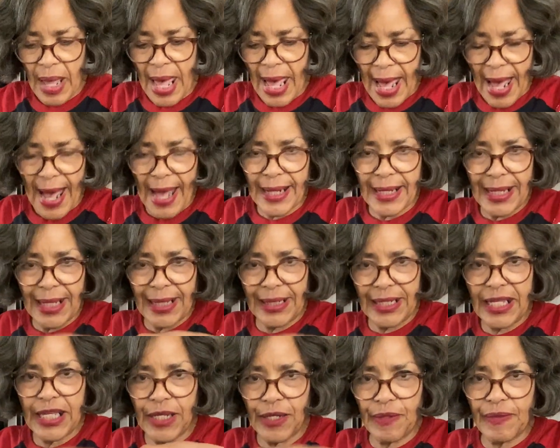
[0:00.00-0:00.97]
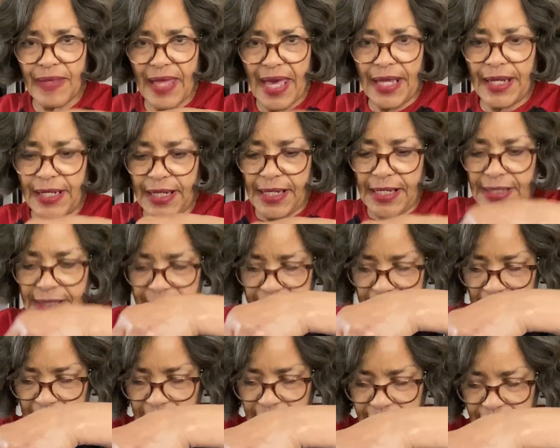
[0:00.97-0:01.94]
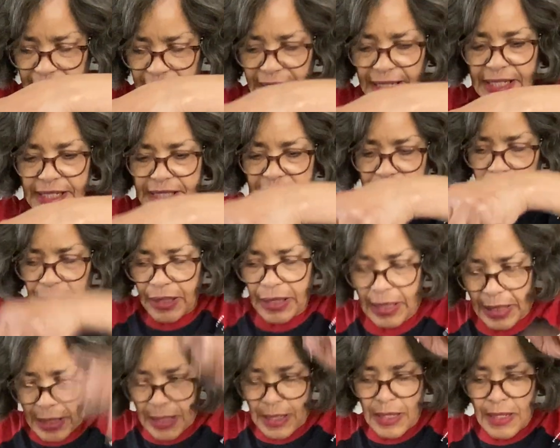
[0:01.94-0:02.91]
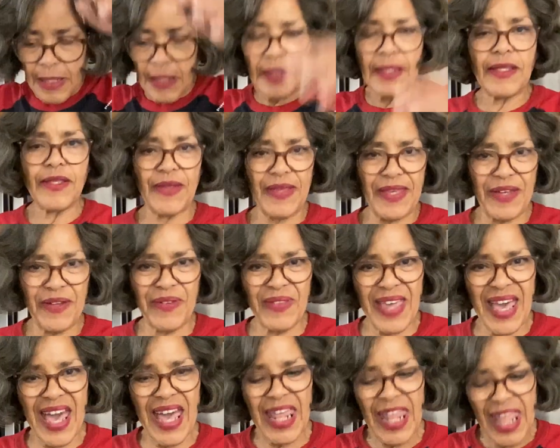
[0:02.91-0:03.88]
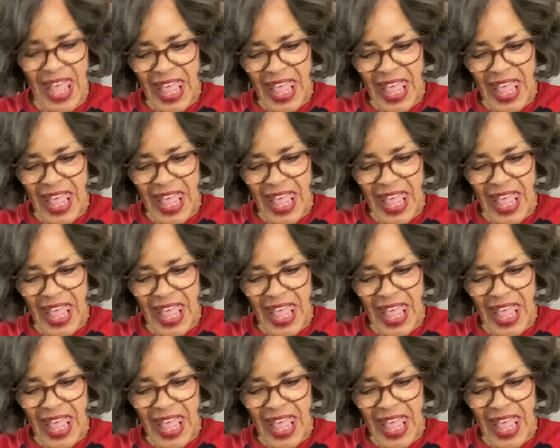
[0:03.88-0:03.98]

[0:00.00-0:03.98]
I can hear that it is nice, and listen, you hear that?